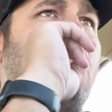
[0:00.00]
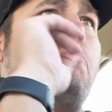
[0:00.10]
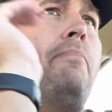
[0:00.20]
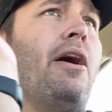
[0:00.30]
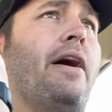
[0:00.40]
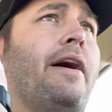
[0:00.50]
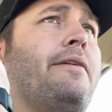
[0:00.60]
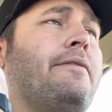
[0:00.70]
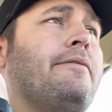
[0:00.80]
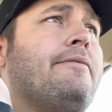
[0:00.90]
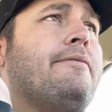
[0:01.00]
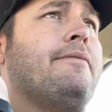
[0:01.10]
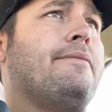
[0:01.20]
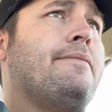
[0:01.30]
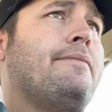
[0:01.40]
But
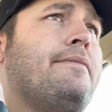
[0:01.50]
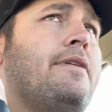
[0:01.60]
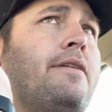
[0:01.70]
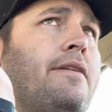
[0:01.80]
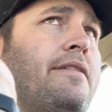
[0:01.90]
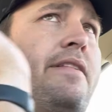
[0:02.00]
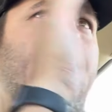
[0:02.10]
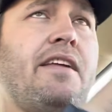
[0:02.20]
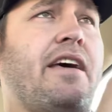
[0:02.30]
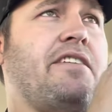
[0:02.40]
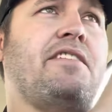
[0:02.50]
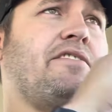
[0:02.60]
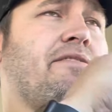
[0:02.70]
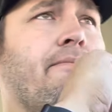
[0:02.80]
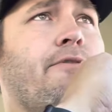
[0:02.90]

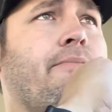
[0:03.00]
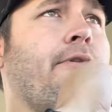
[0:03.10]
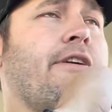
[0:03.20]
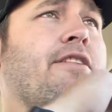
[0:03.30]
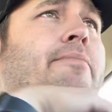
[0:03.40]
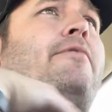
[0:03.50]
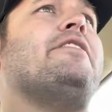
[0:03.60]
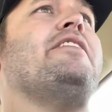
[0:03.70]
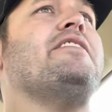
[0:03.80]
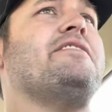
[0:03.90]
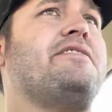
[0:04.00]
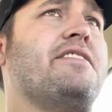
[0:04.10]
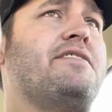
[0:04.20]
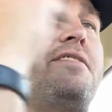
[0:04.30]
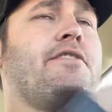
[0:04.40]
that's a moot point. The point is
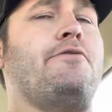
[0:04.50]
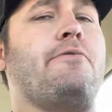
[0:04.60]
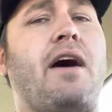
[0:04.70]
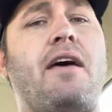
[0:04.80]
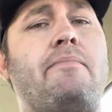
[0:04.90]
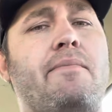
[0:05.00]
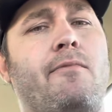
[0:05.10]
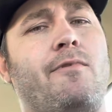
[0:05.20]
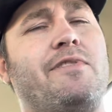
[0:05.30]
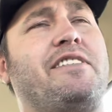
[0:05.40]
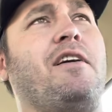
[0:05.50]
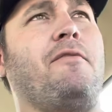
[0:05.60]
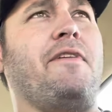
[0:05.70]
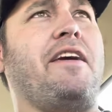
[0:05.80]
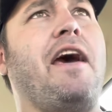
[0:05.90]
you got to be more
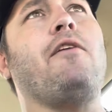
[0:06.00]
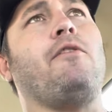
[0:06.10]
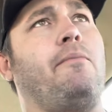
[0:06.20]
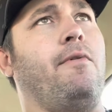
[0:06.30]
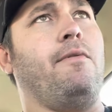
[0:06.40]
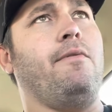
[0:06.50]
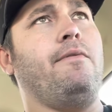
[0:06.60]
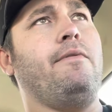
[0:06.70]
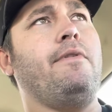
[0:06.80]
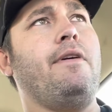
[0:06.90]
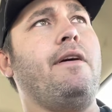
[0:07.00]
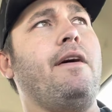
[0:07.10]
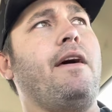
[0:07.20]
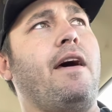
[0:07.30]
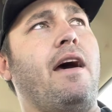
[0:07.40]
self-accountable.
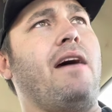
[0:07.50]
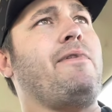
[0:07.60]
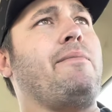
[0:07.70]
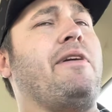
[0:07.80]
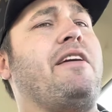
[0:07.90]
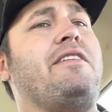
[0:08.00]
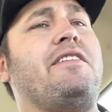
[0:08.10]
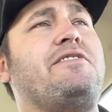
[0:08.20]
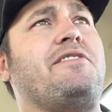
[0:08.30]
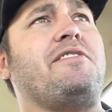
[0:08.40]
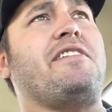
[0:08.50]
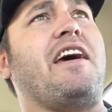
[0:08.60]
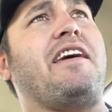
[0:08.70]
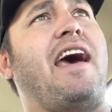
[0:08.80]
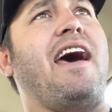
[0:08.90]
Everybody needs to
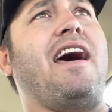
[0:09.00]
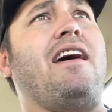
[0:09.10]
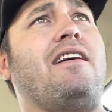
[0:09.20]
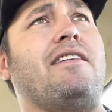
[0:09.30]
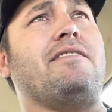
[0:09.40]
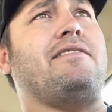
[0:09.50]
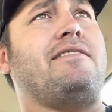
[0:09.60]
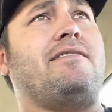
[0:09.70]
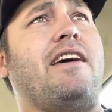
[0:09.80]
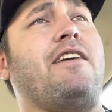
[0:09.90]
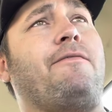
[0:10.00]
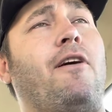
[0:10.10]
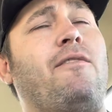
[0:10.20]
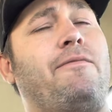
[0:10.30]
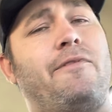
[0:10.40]
take
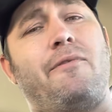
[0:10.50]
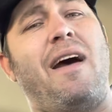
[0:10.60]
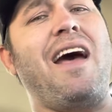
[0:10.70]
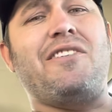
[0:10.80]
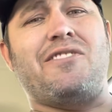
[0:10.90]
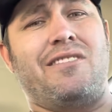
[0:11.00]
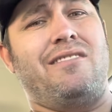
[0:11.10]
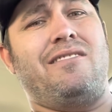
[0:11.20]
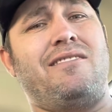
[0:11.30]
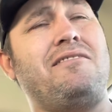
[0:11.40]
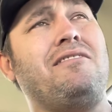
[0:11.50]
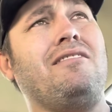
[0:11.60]
fault for their actions.